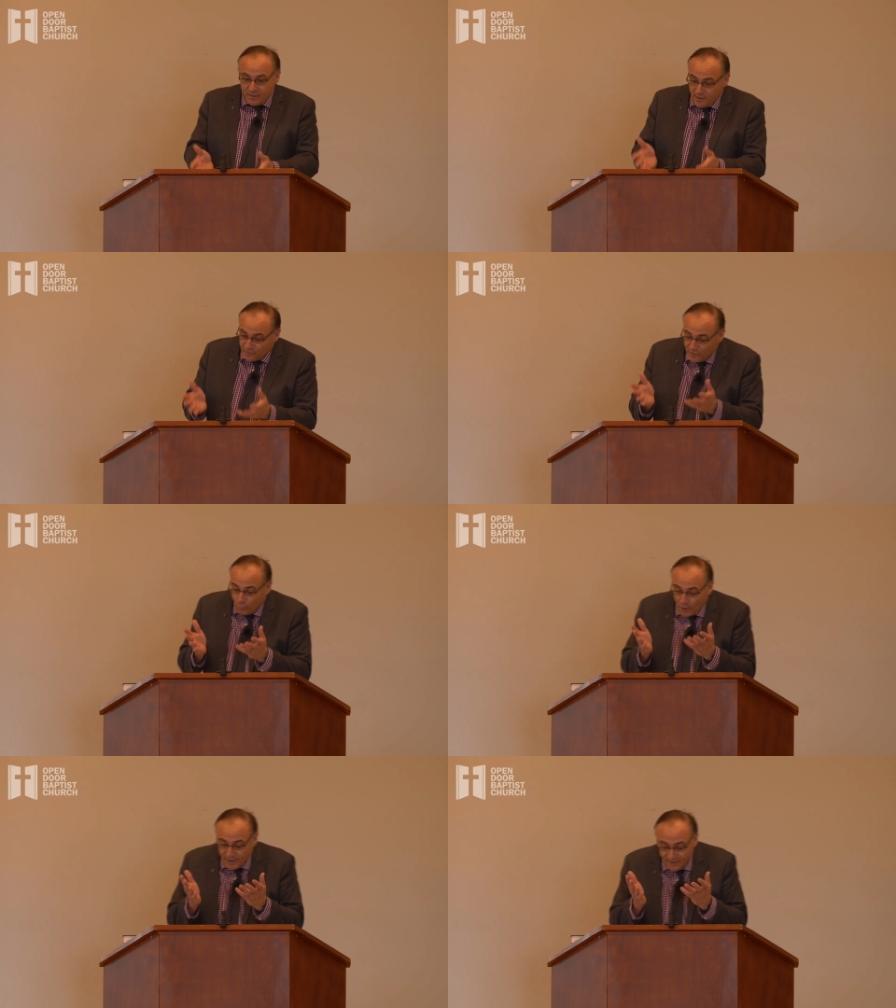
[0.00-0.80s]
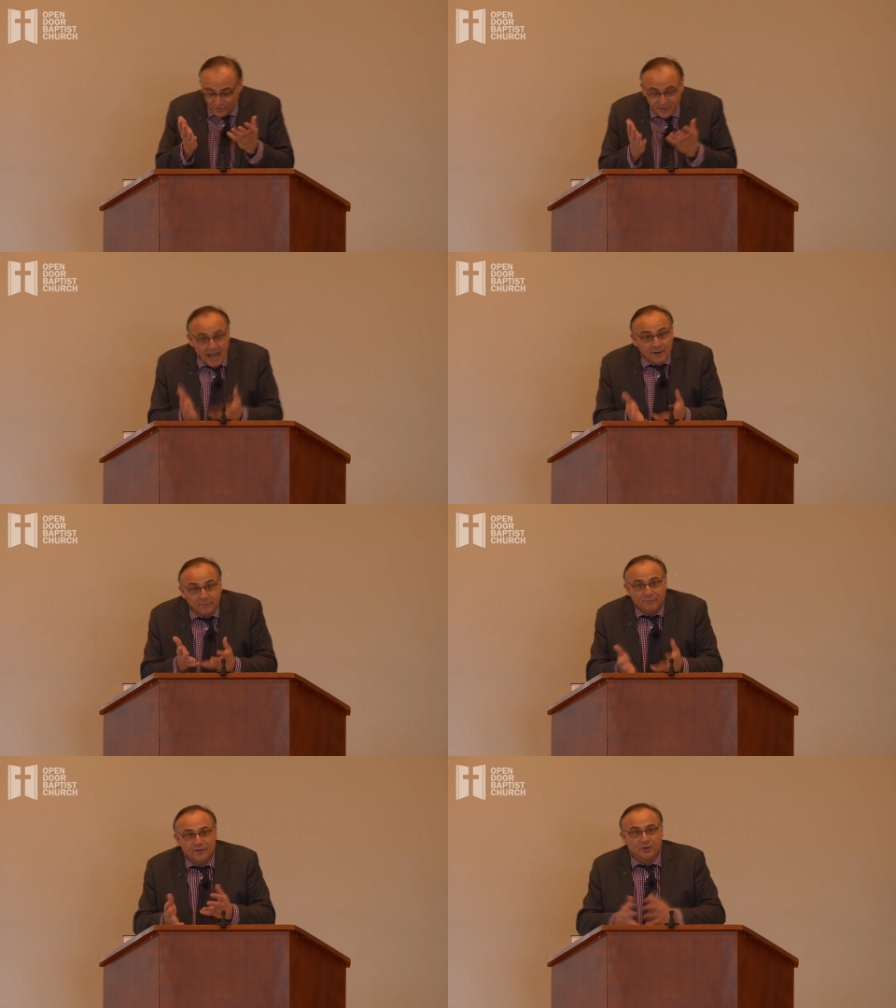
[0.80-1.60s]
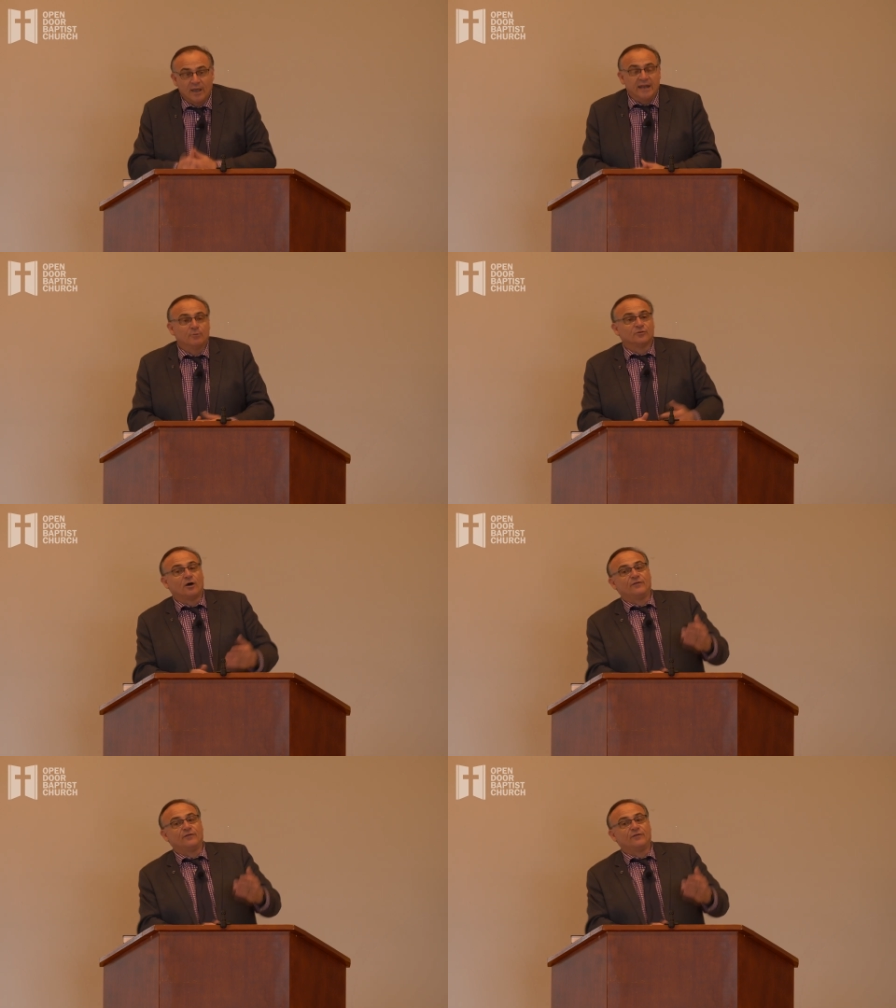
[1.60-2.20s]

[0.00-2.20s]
This is what he has done for you, and it was